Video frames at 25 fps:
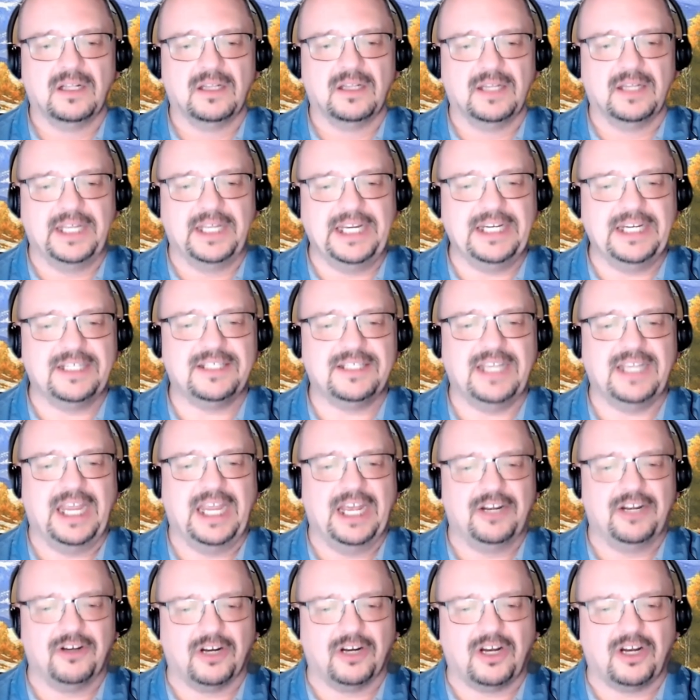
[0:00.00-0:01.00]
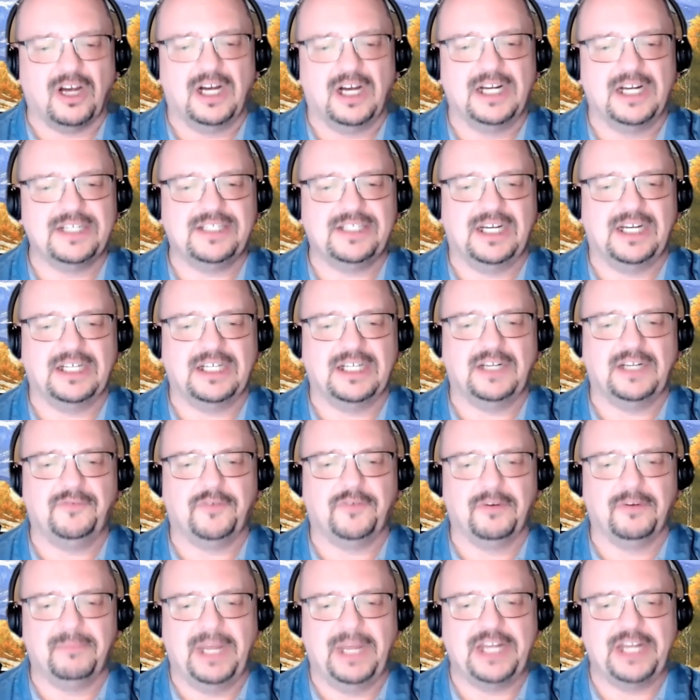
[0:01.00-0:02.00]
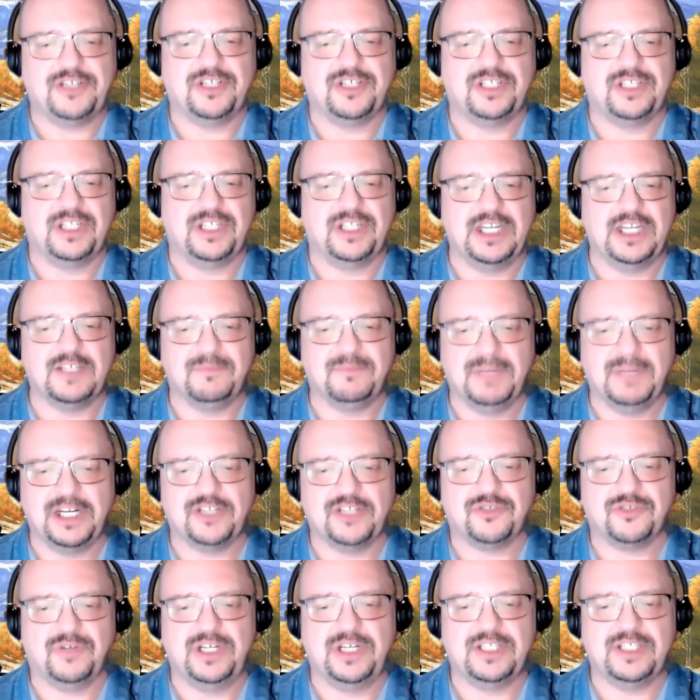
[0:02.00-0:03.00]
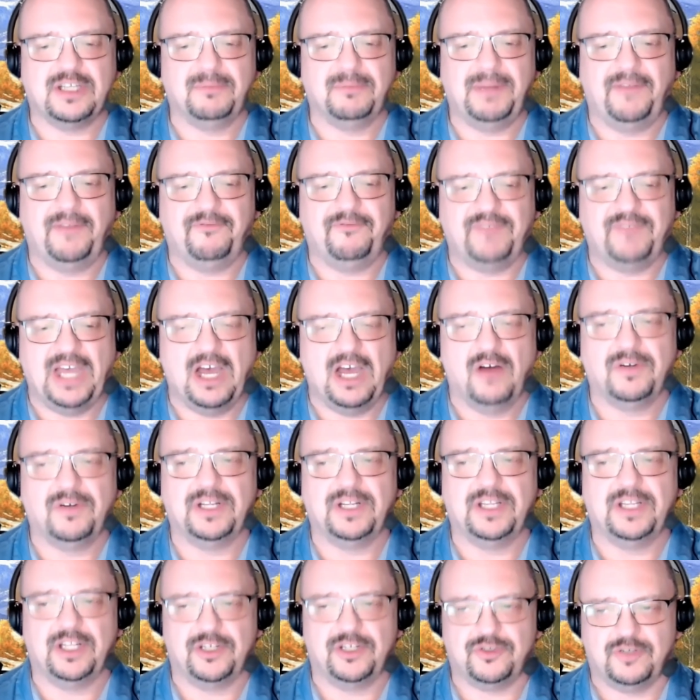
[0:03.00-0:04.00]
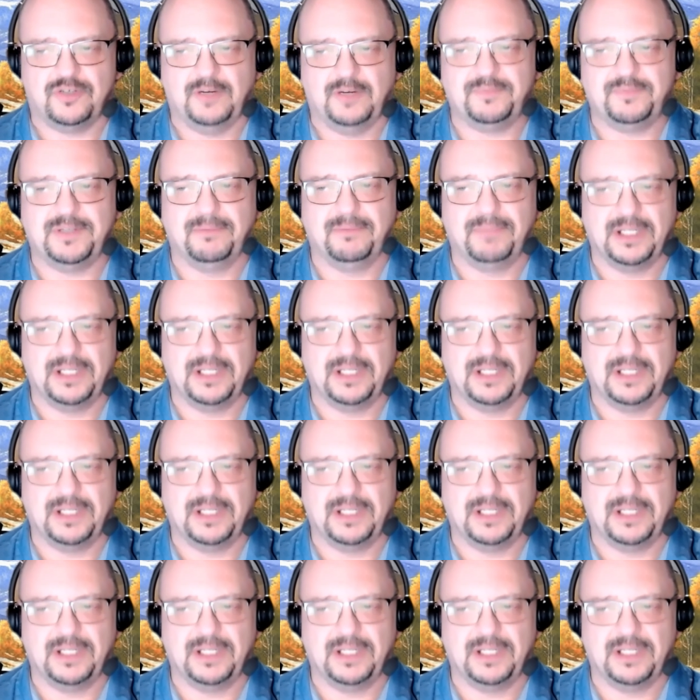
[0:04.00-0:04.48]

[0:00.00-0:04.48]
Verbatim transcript: Links and or contact information to these ministries can be found in the description